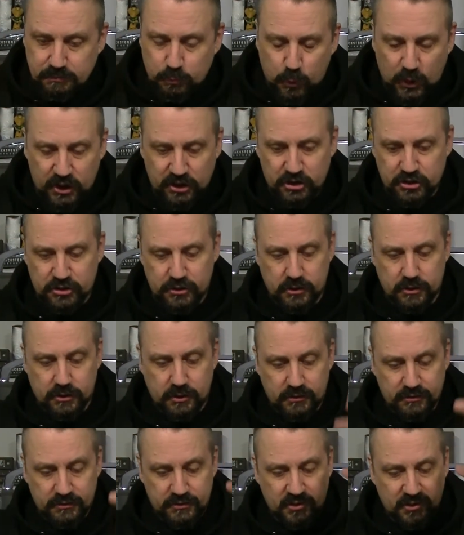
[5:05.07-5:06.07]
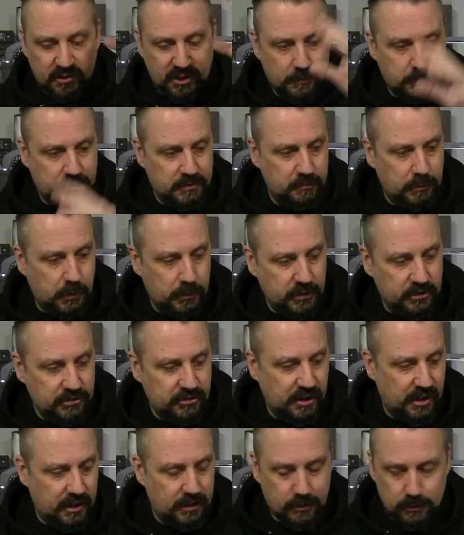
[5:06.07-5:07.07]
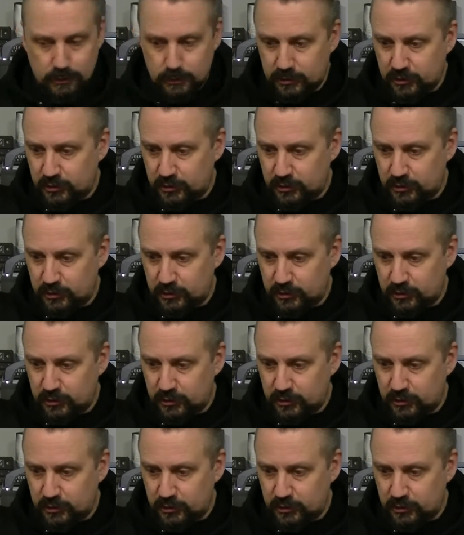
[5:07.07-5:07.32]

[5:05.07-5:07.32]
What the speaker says: one shot of Disciple of Bone and Shadow,